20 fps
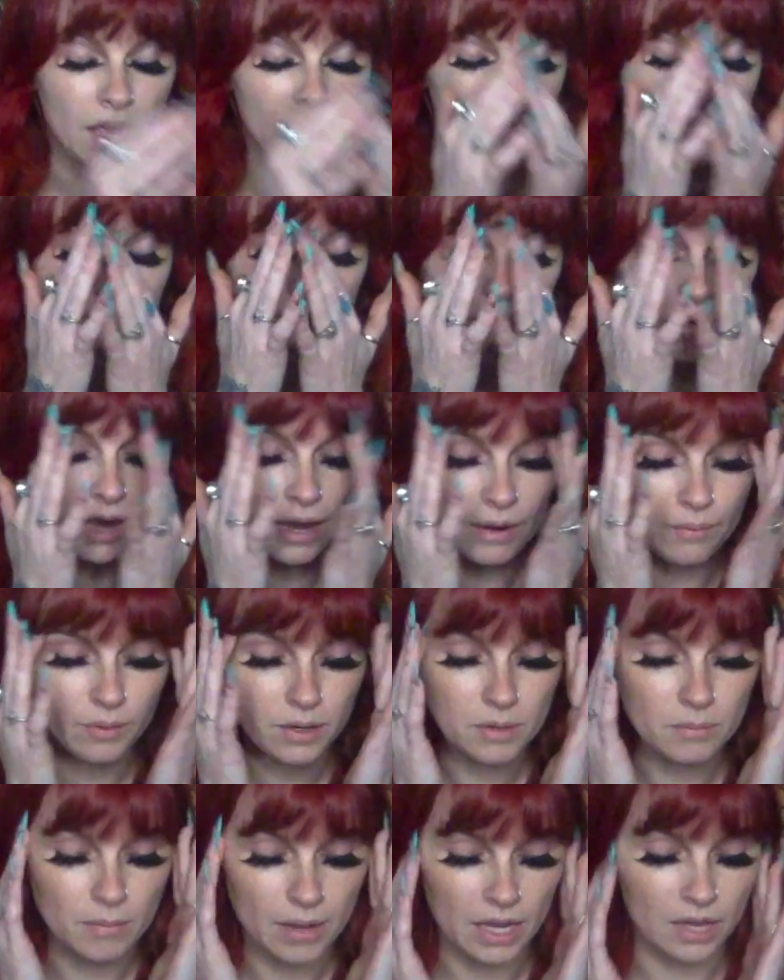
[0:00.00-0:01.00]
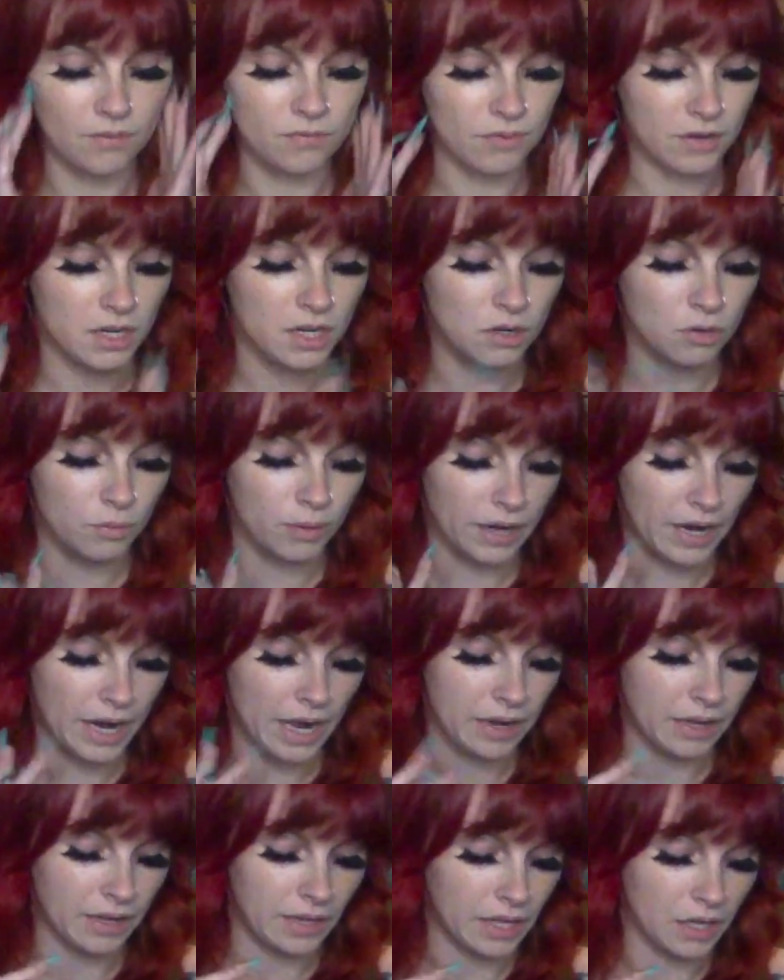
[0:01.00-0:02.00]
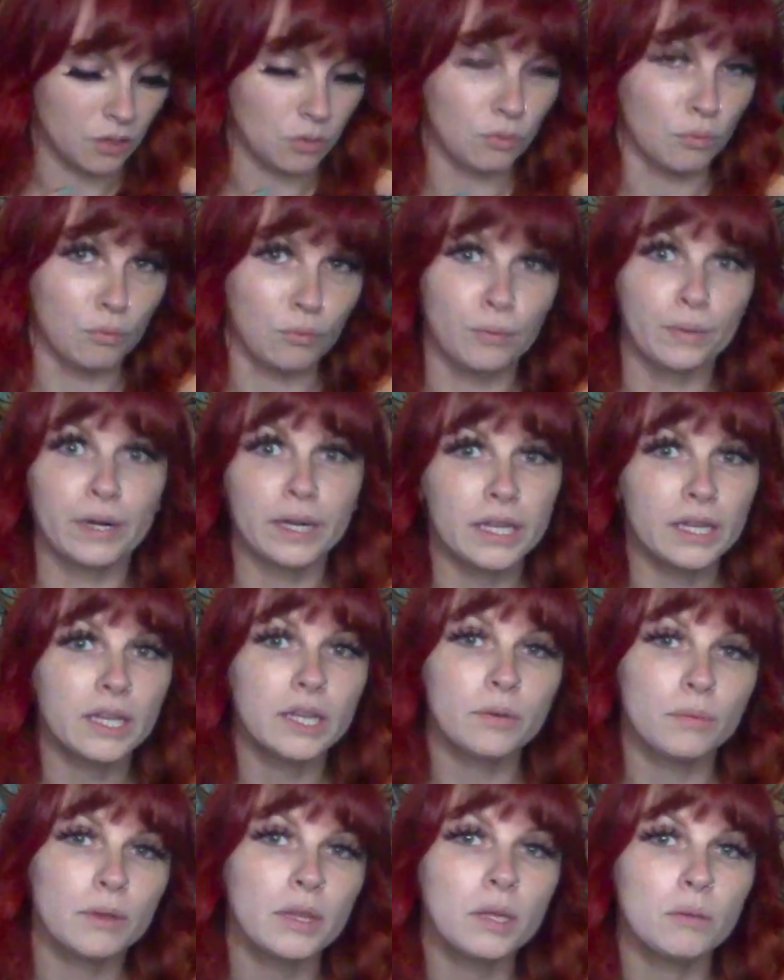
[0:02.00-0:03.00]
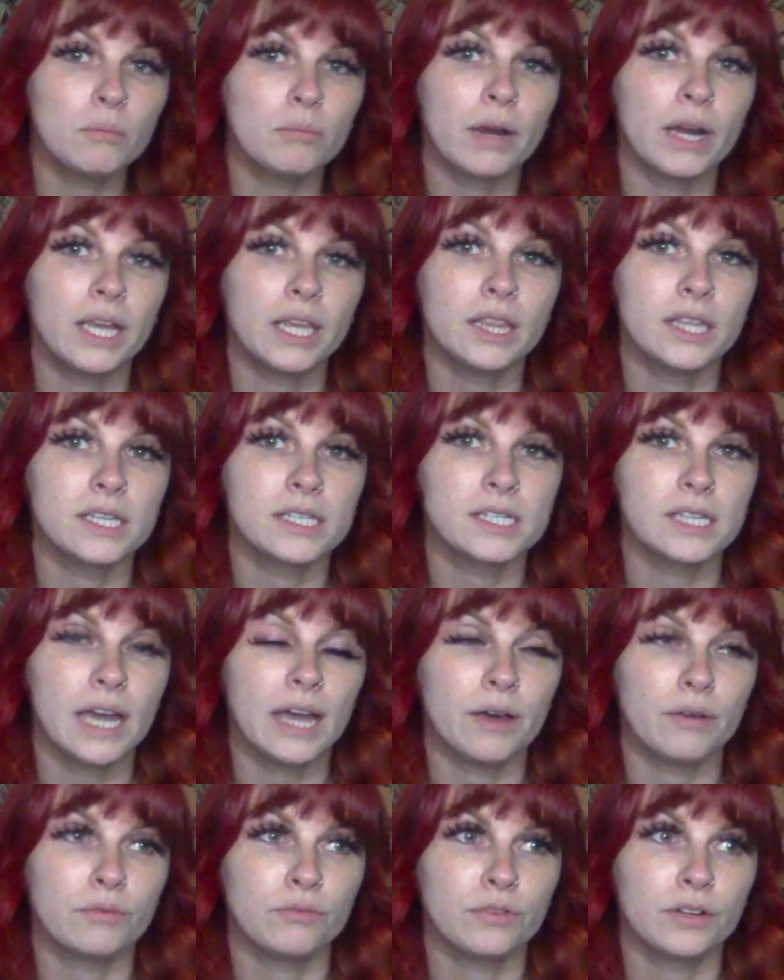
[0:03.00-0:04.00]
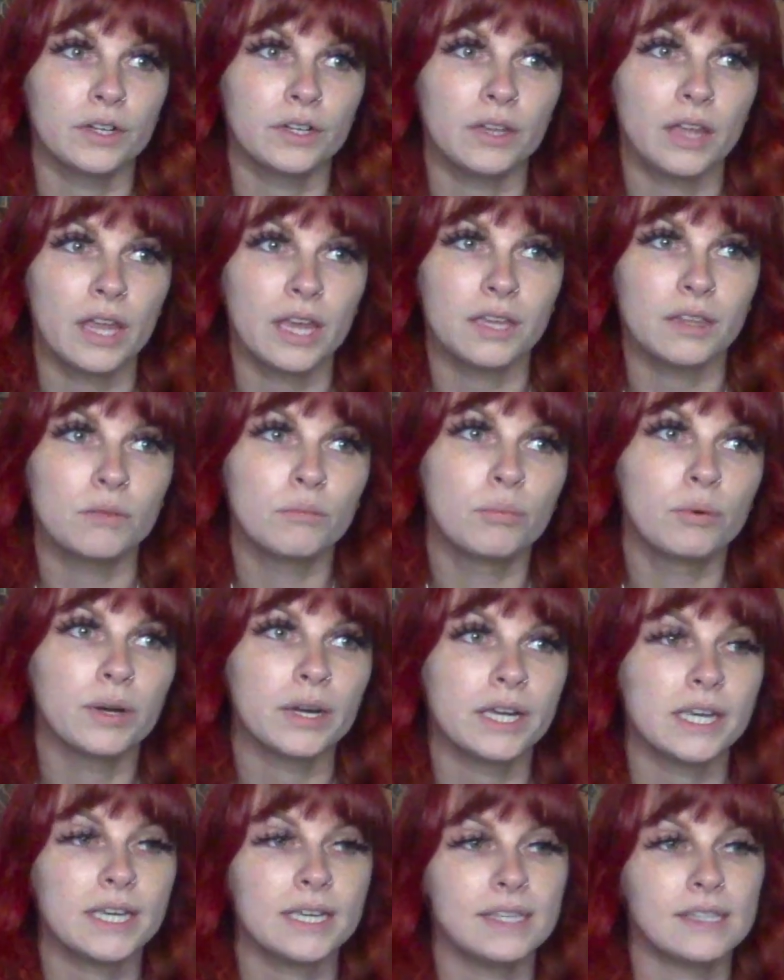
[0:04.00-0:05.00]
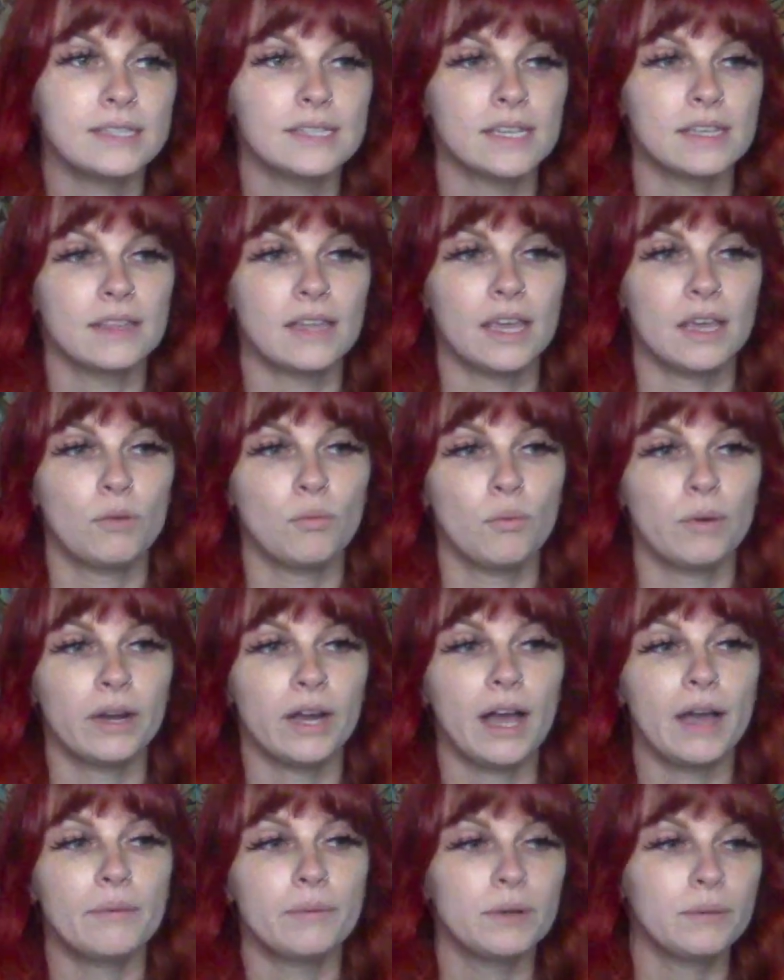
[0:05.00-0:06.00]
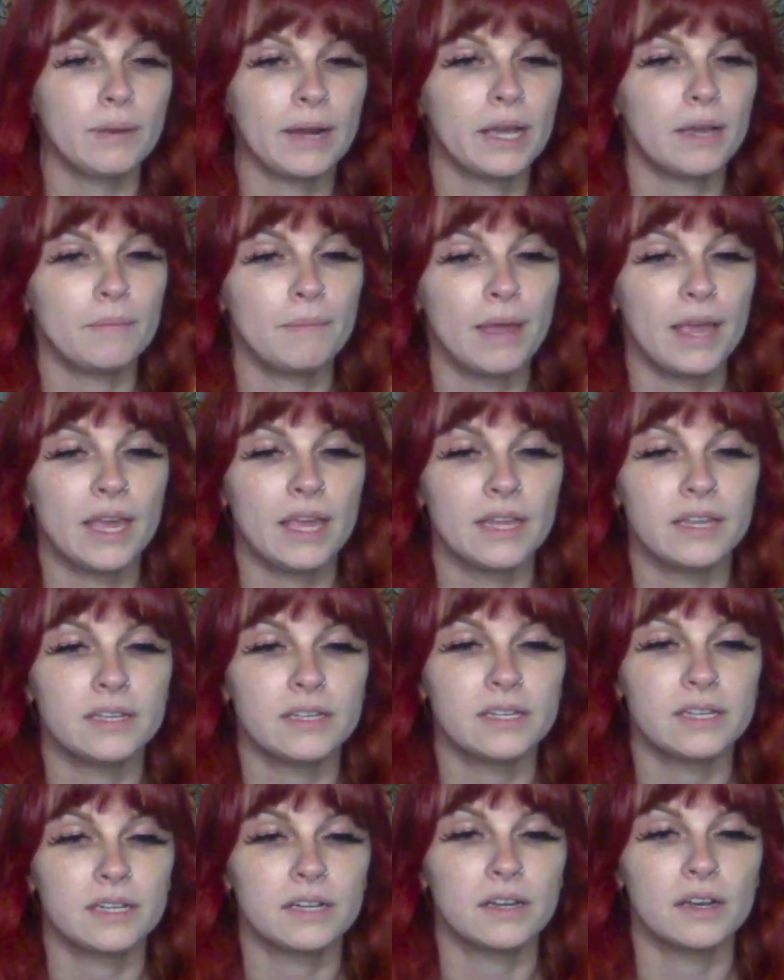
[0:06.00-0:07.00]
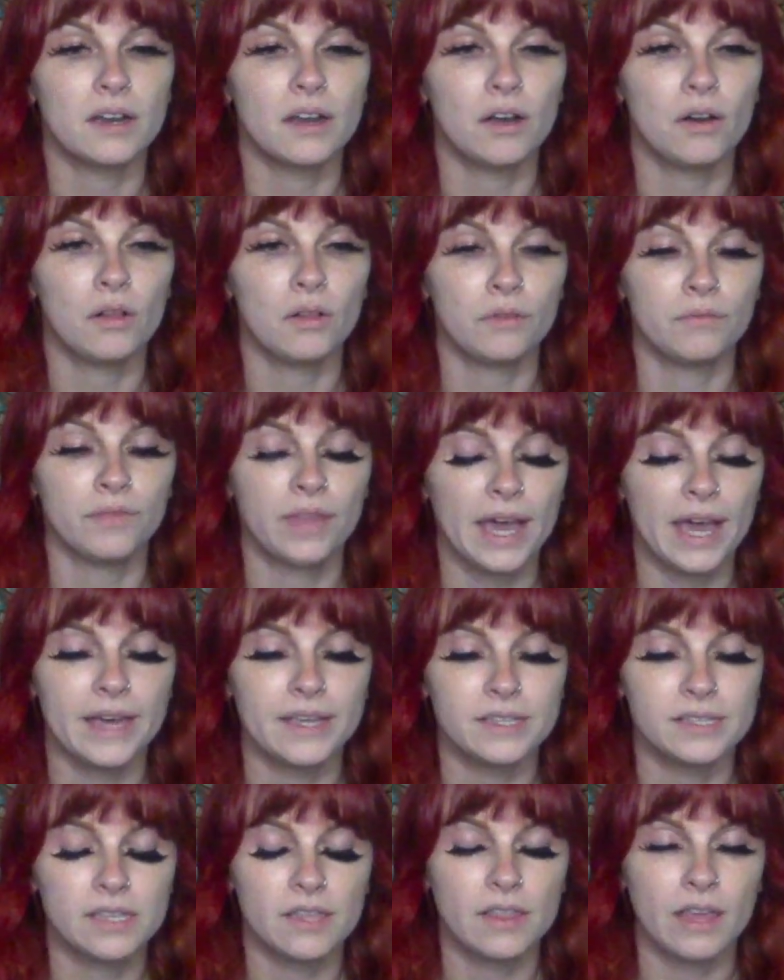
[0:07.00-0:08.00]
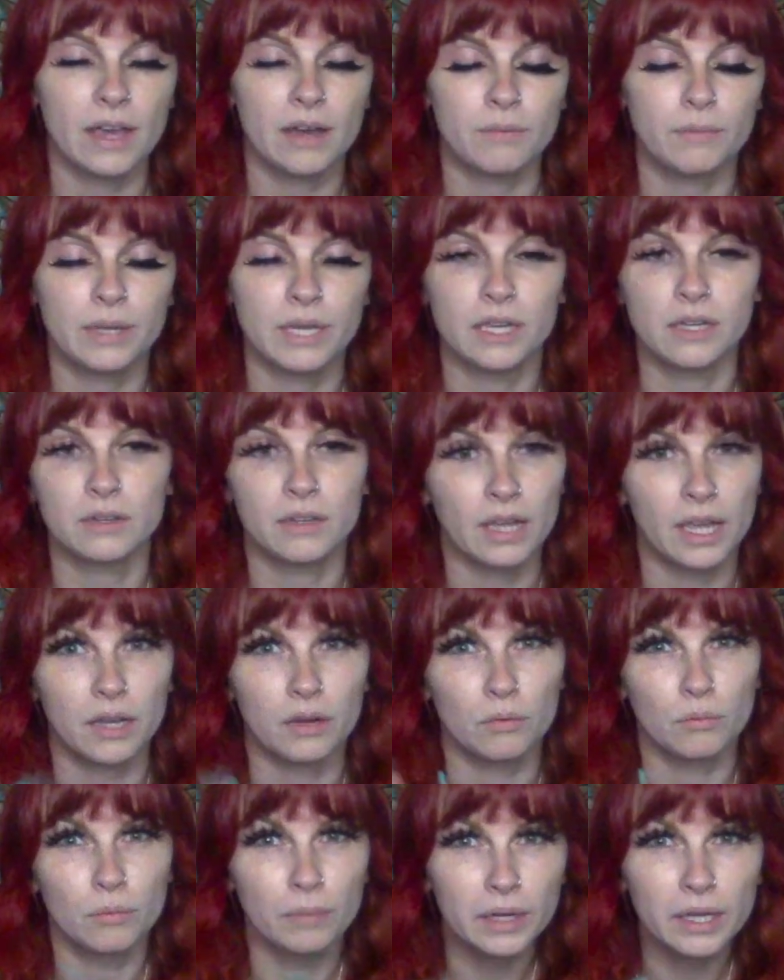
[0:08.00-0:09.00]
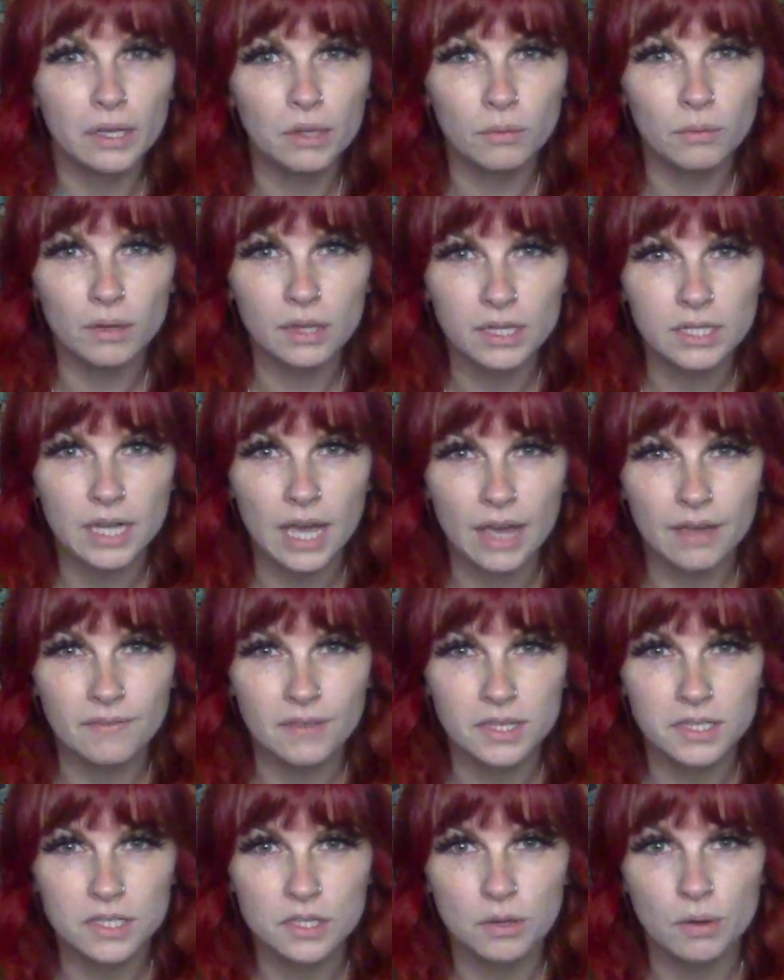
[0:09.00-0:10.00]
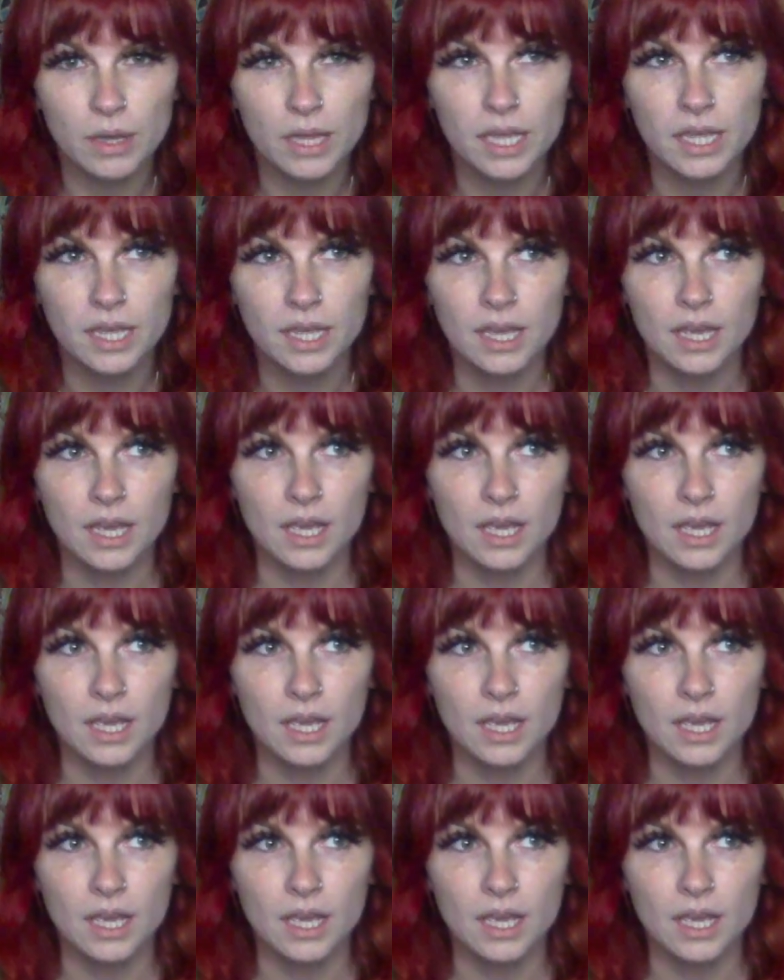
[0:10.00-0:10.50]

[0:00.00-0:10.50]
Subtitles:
Now, I want to make a video where I like really, really break this down for like the breeds and like what I would recommend and all of that so that we can like really, really dive into it.